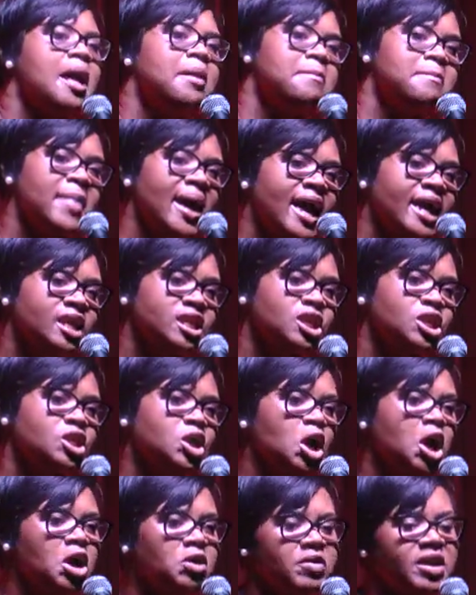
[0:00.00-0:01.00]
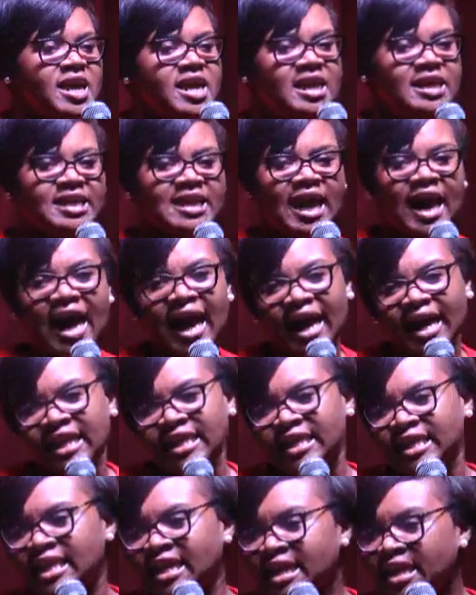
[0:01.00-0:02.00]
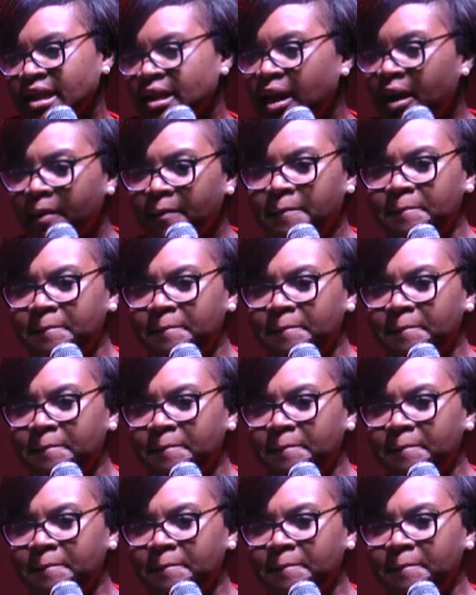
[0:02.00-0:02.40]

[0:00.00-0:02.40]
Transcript: My story is the ideal